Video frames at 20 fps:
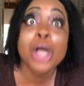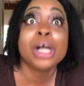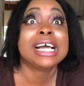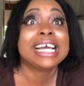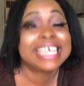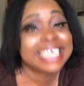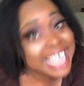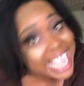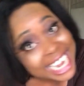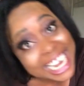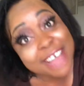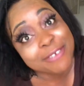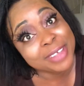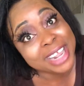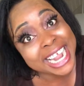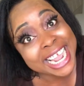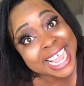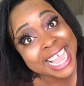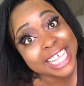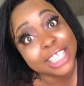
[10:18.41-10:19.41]
get that
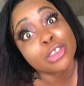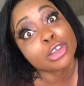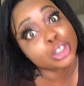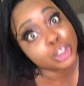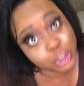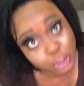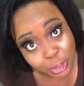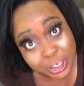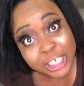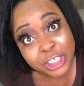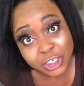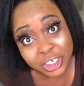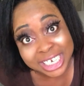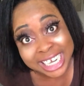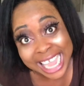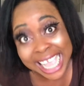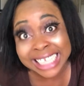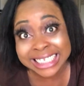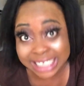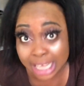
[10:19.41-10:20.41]
video to 300
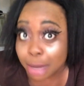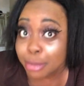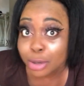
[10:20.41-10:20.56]
likes and we